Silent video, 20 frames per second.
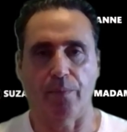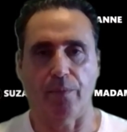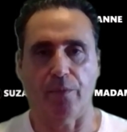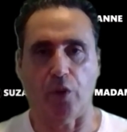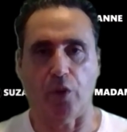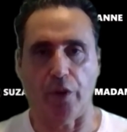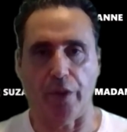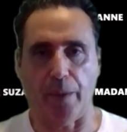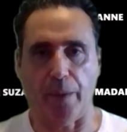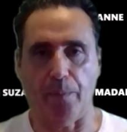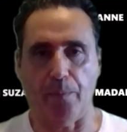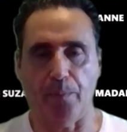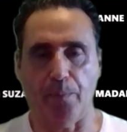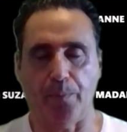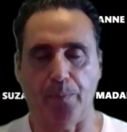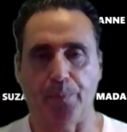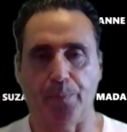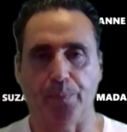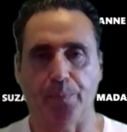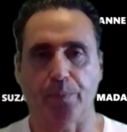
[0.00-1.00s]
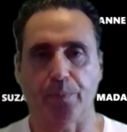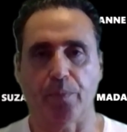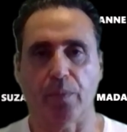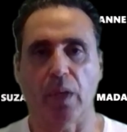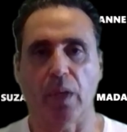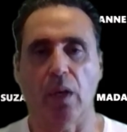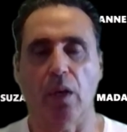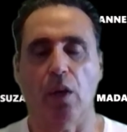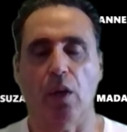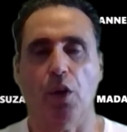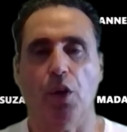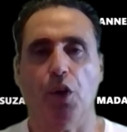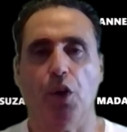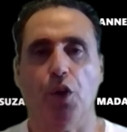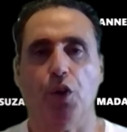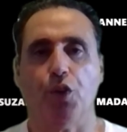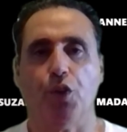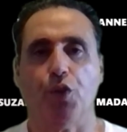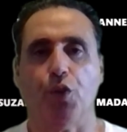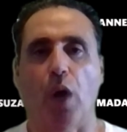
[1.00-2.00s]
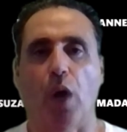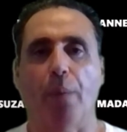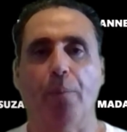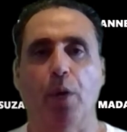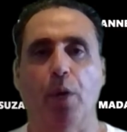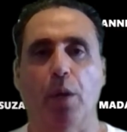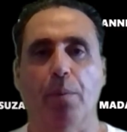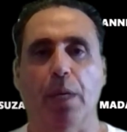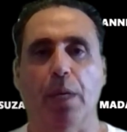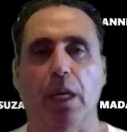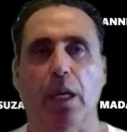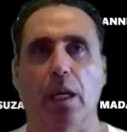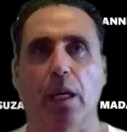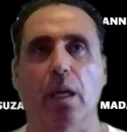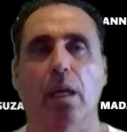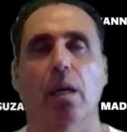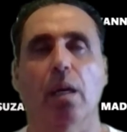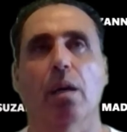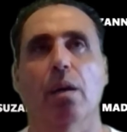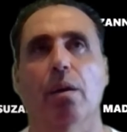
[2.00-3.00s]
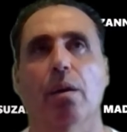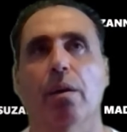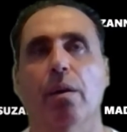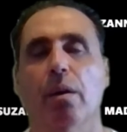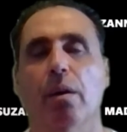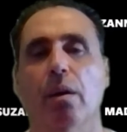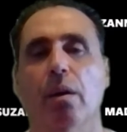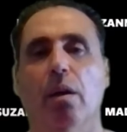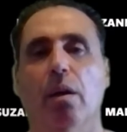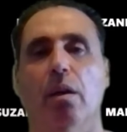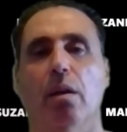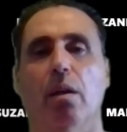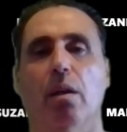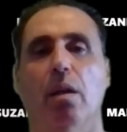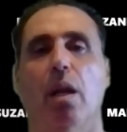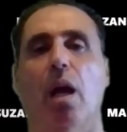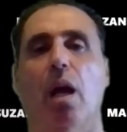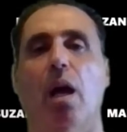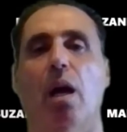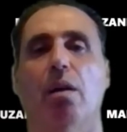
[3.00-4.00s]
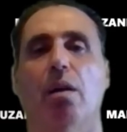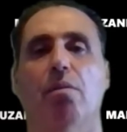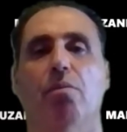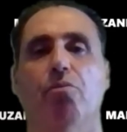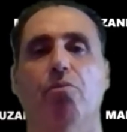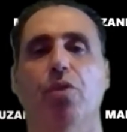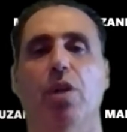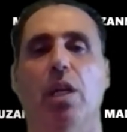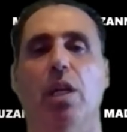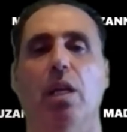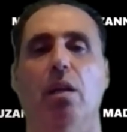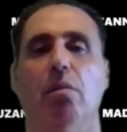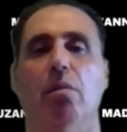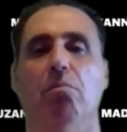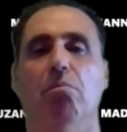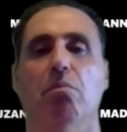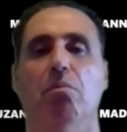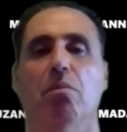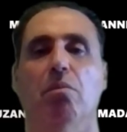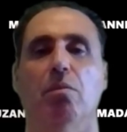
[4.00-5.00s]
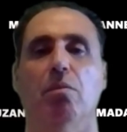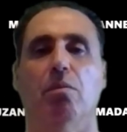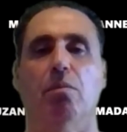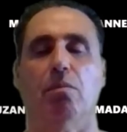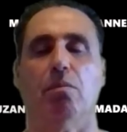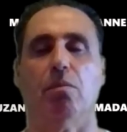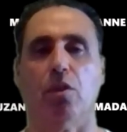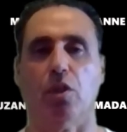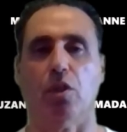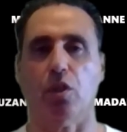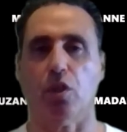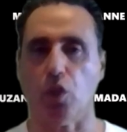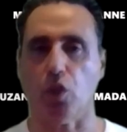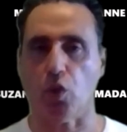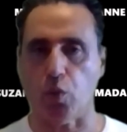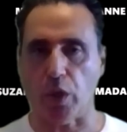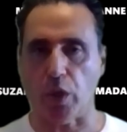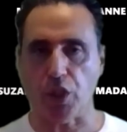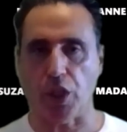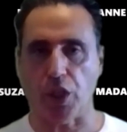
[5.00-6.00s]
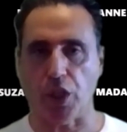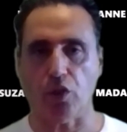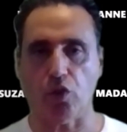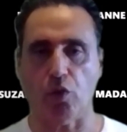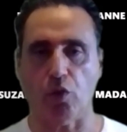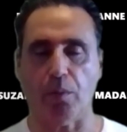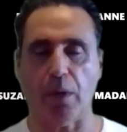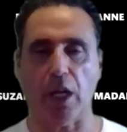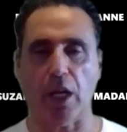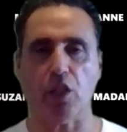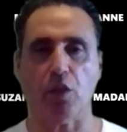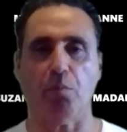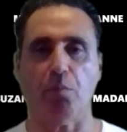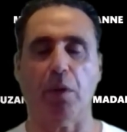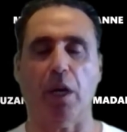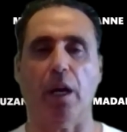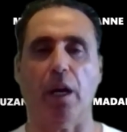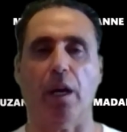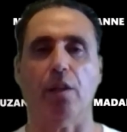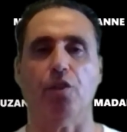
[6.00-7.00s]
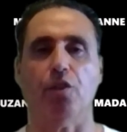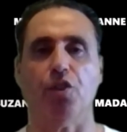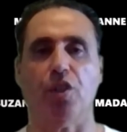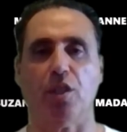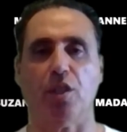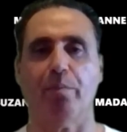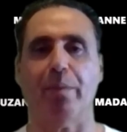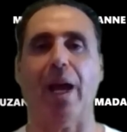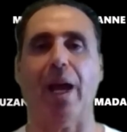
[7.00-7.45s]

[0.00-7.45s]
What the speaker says: for them. So I'm going to be not really switching too much, but just